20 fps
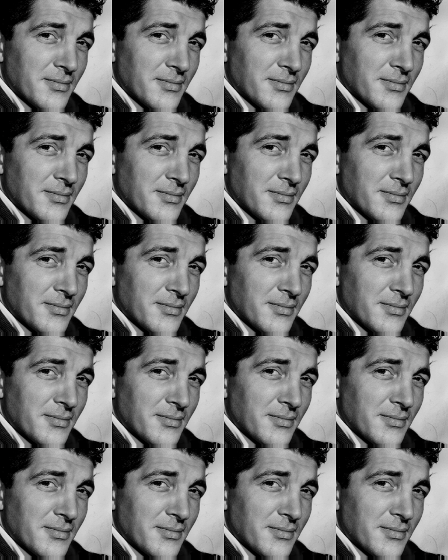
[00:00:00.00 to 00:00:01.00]

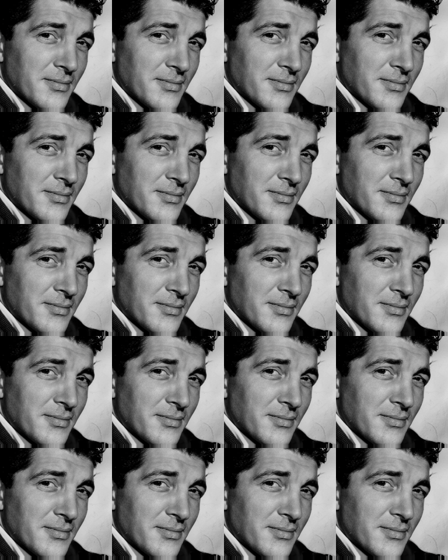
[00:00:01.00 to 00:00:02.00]

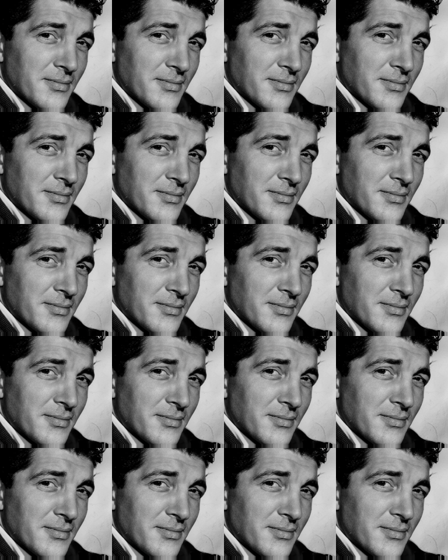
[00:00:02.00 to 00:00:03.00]

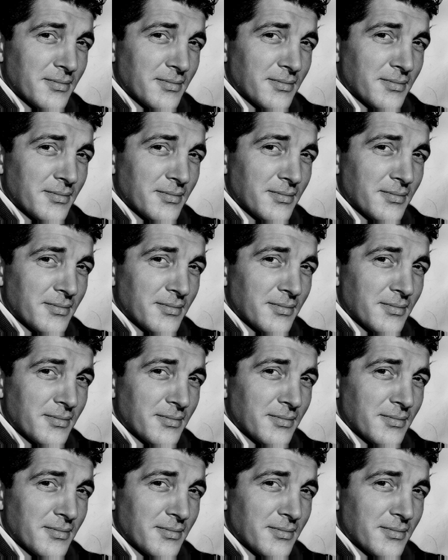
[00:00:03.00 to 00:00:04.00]

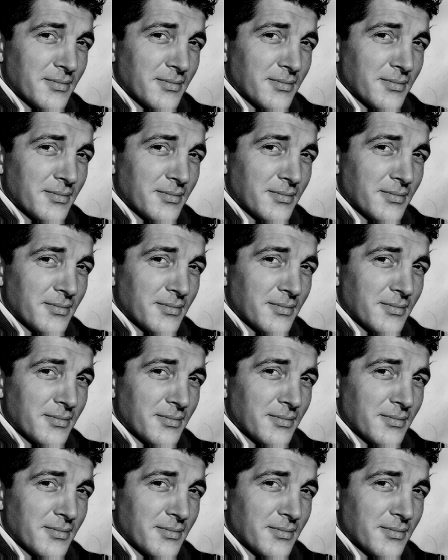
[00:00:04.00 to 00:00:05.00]

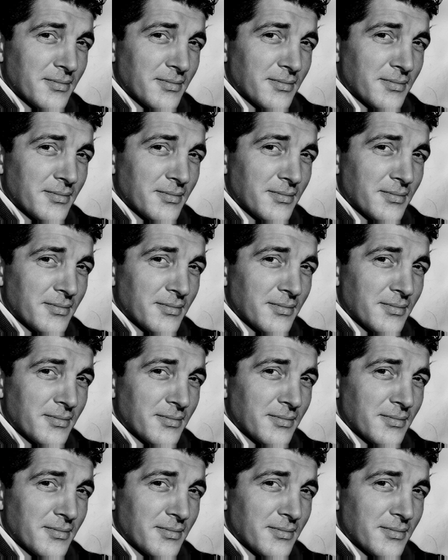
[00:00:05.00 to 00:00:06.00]

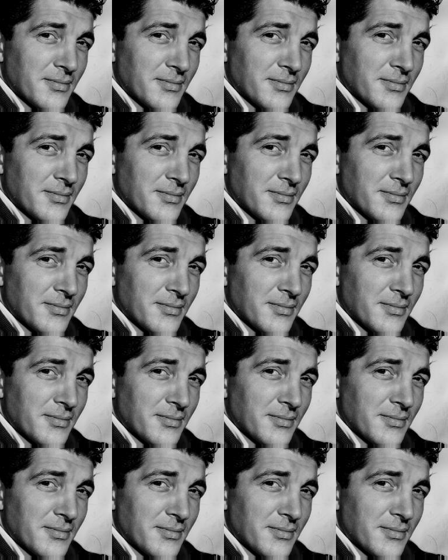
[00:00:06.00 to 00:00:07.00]

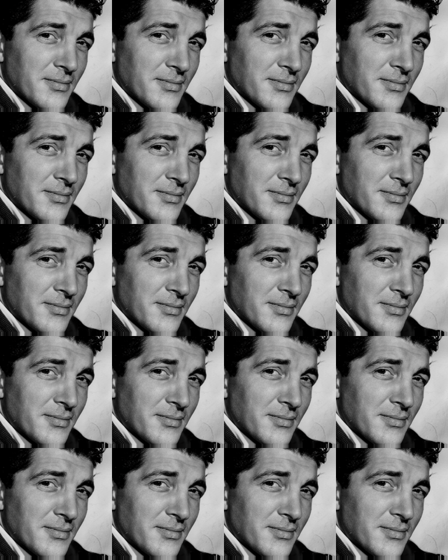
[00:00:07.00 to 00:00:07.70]
(no lip movement)